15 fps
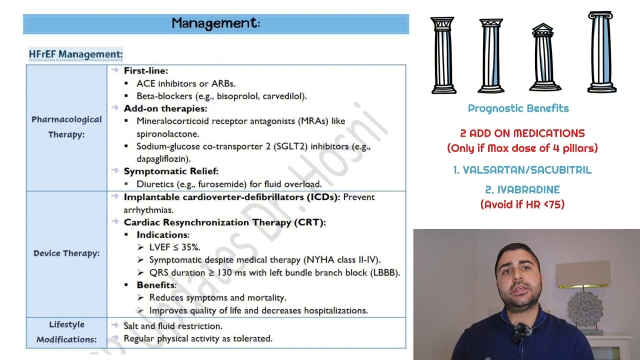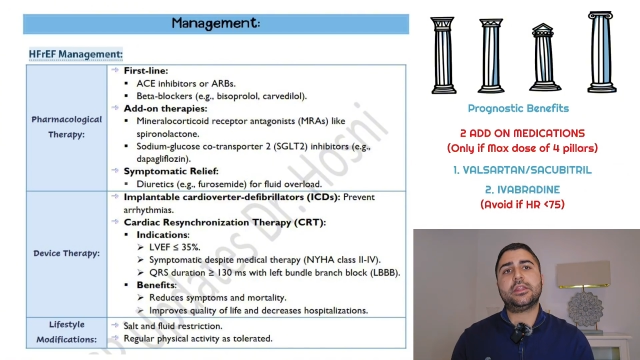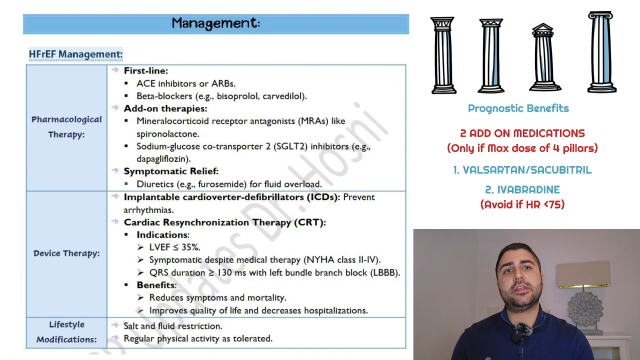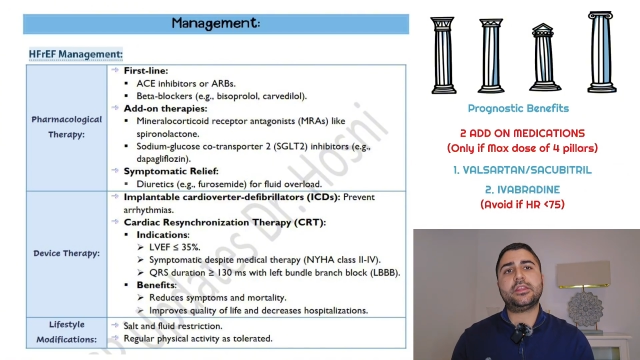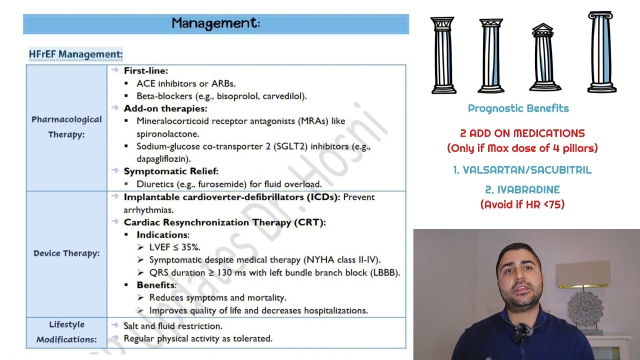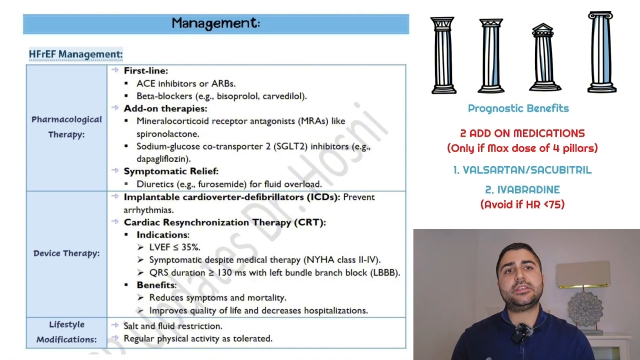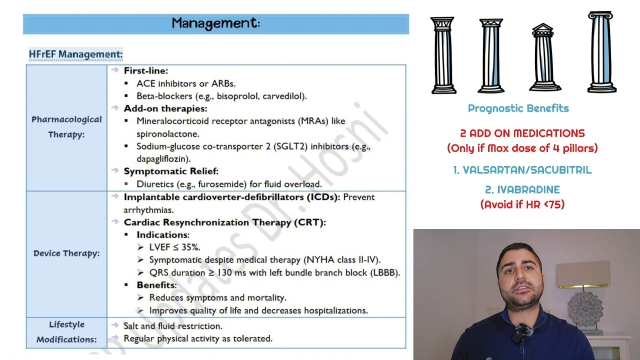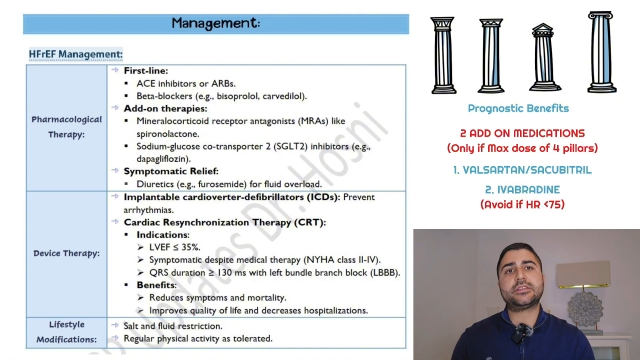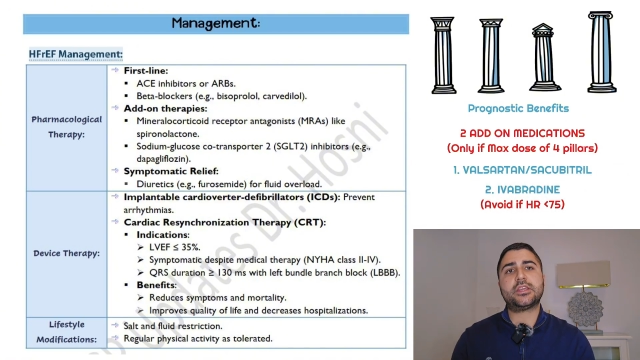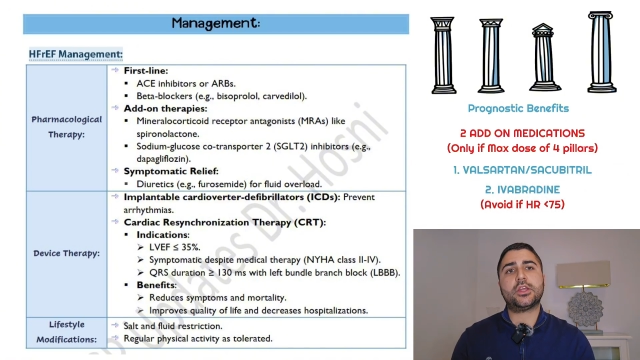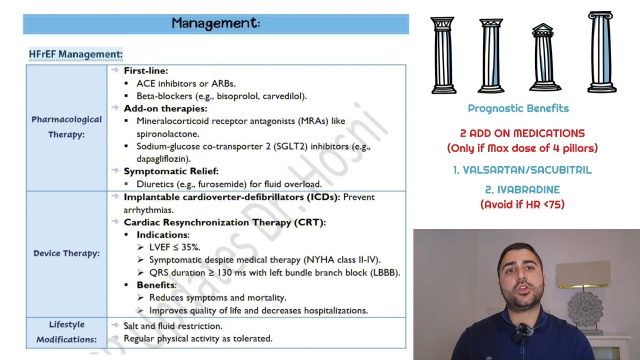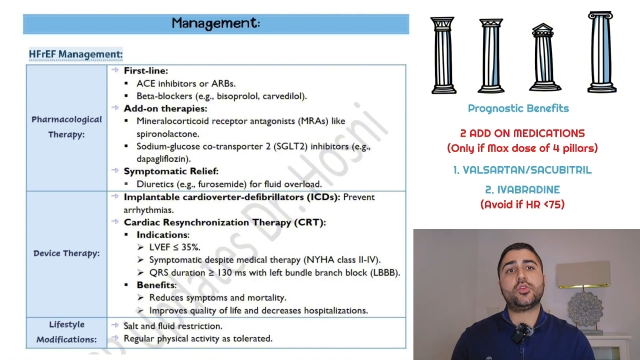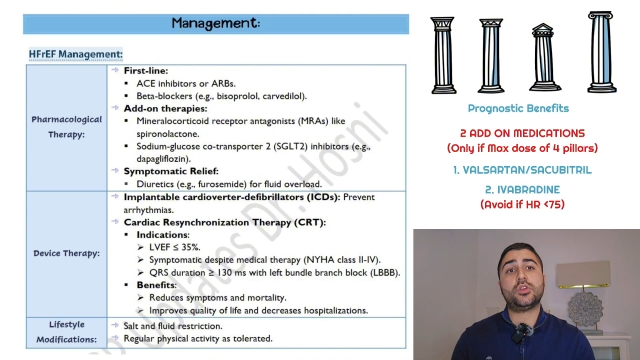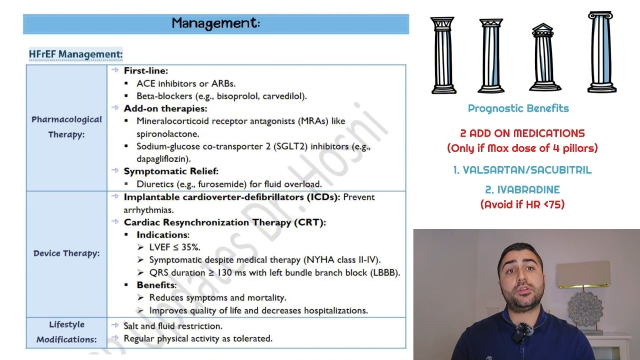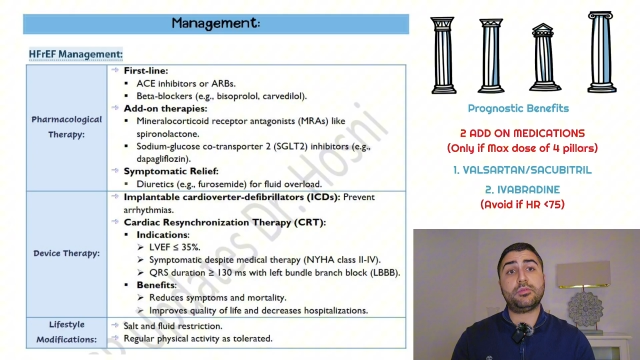Now these
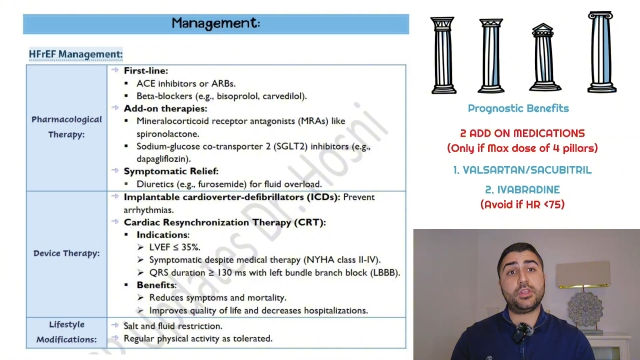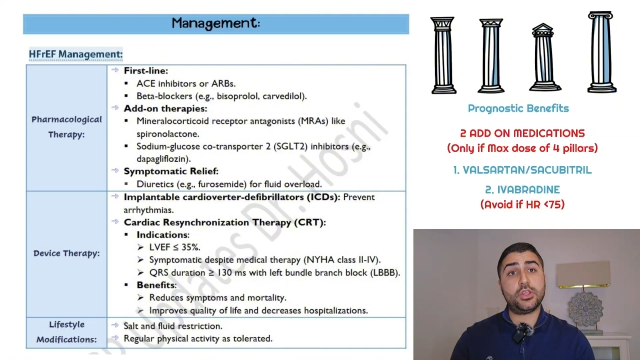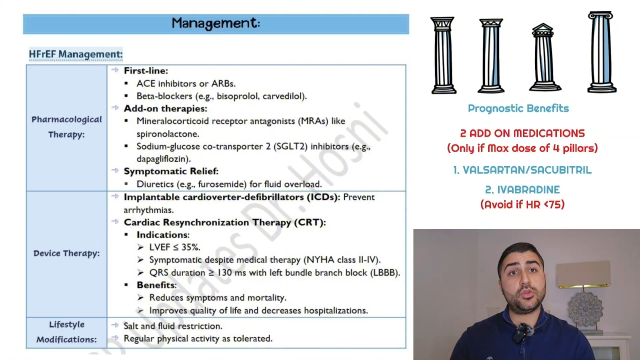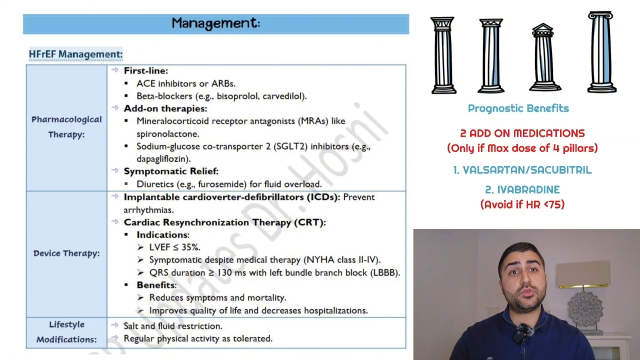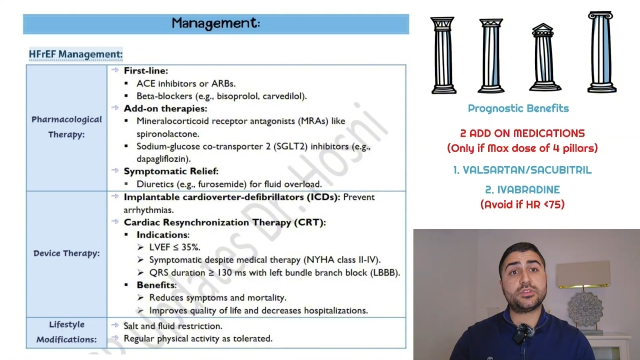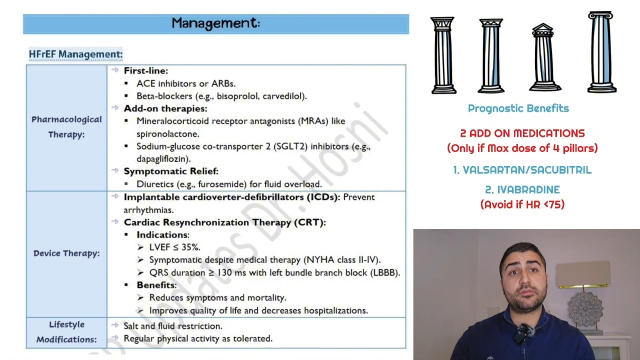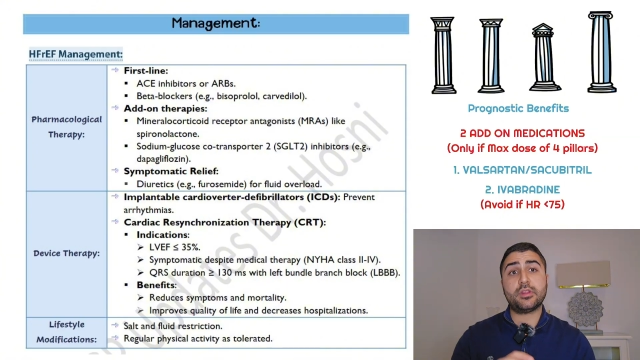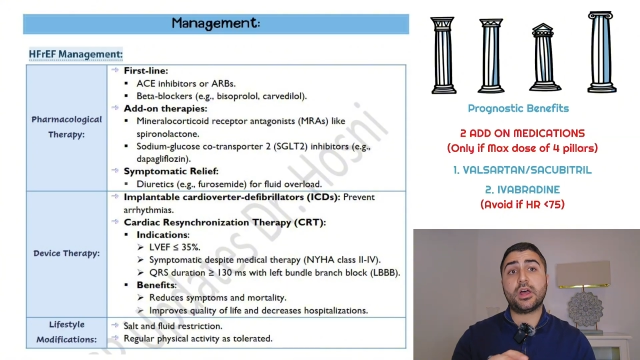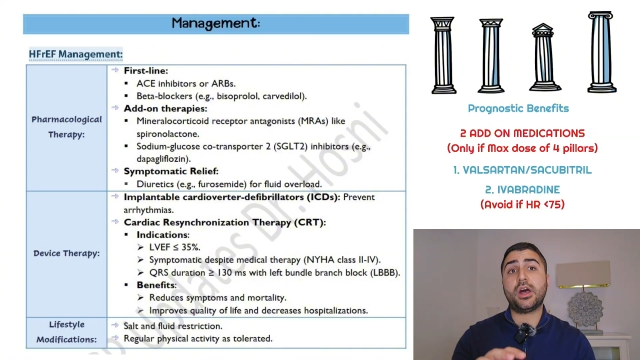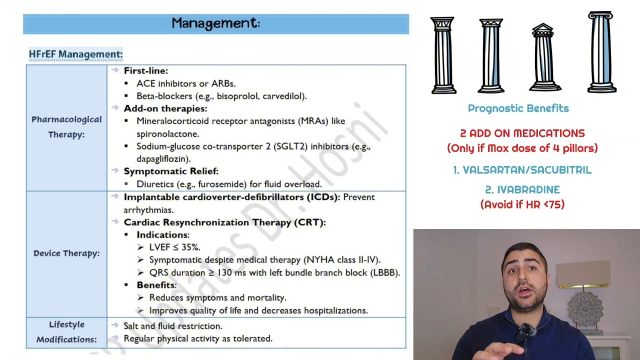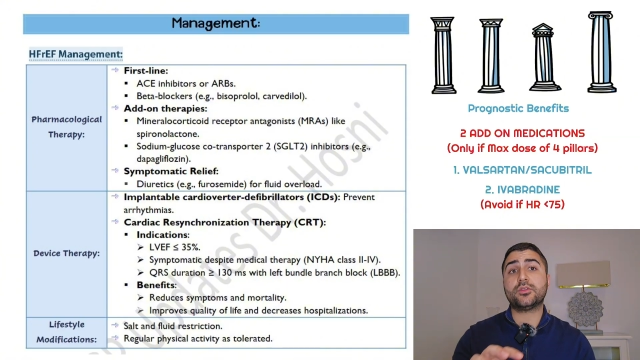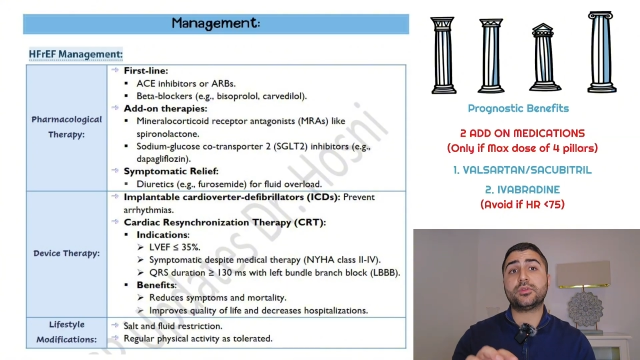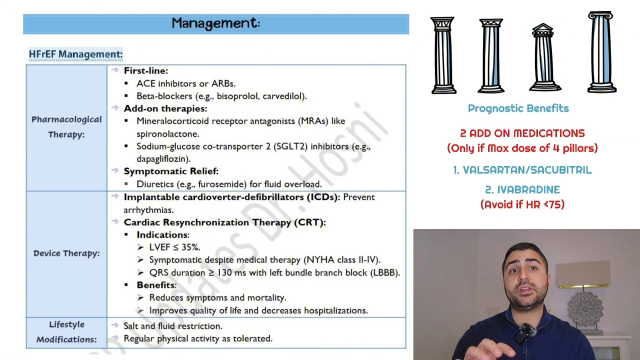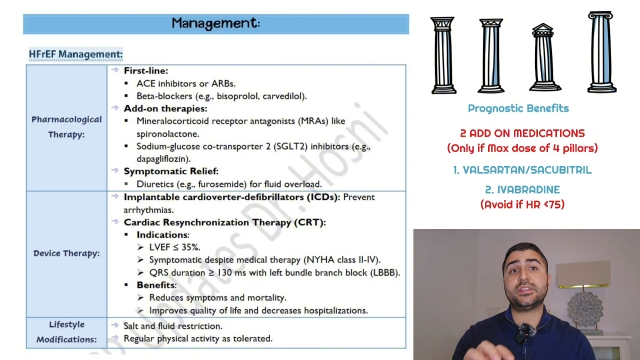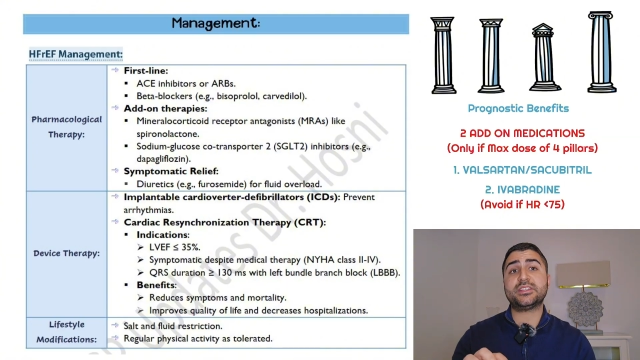can only be used if the
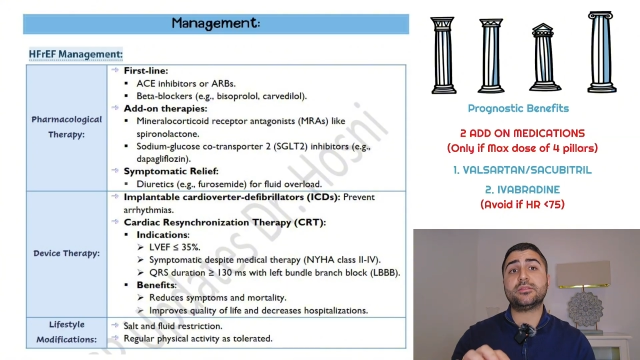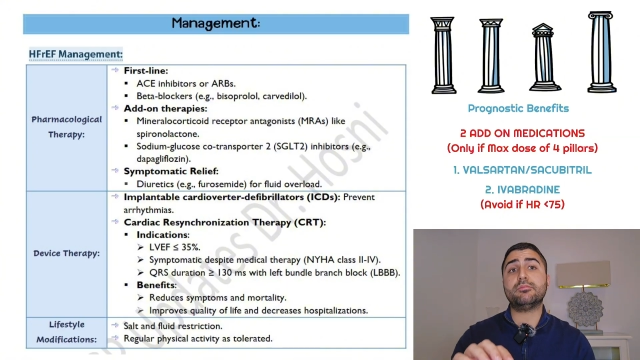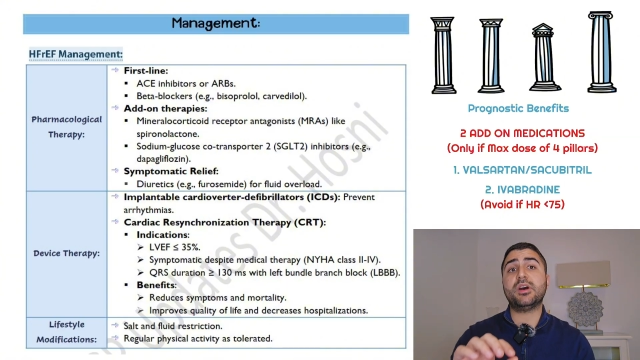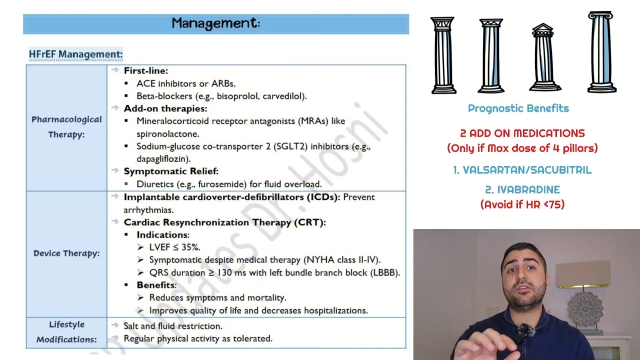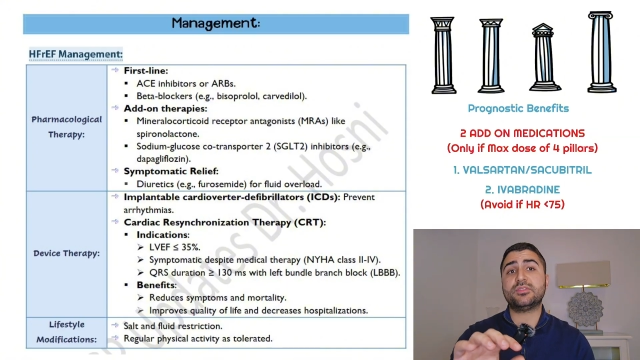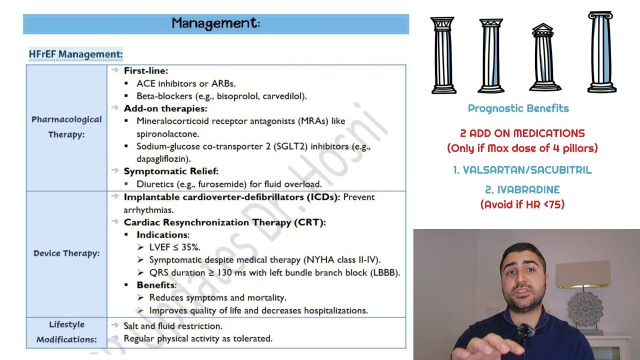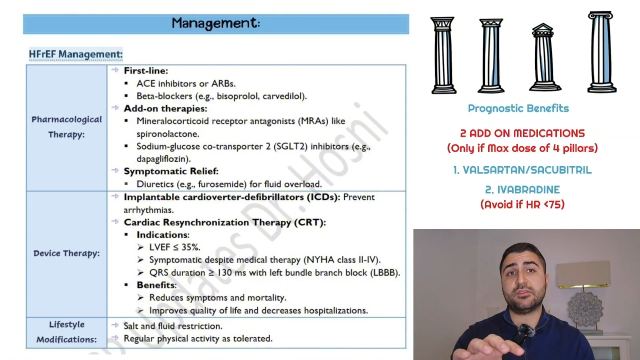heart rate is above